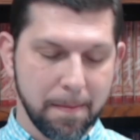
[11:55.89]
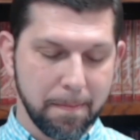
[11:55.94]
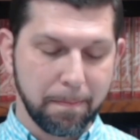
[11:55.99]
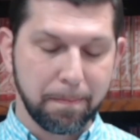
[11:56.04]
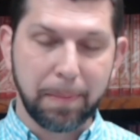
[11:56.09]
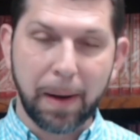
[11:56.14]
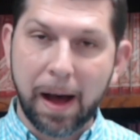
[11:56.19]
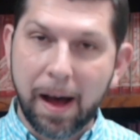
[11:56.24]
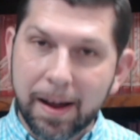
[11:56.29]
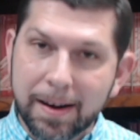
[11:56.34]

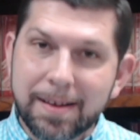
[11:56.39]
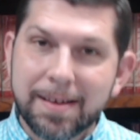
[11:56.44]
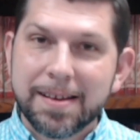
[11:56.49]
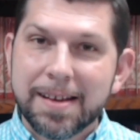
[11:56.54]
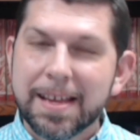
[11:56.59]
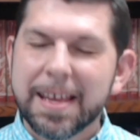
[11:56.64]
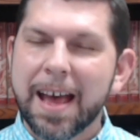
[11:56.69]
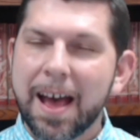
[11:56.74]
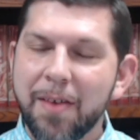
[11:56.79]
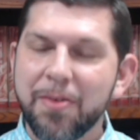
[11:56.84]
bonded
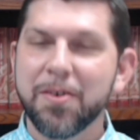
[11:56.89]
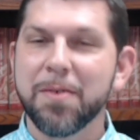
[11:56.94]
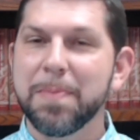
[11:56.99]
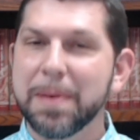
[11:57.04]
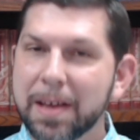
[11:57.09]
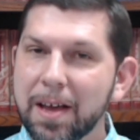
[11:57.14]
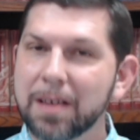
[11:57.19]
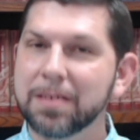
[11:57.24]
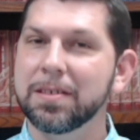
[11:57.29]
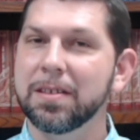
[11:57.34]
together
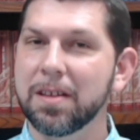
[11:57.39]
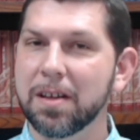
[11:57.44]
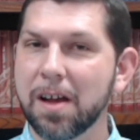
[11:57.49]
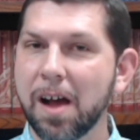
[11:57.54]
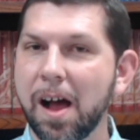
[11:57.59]
because of the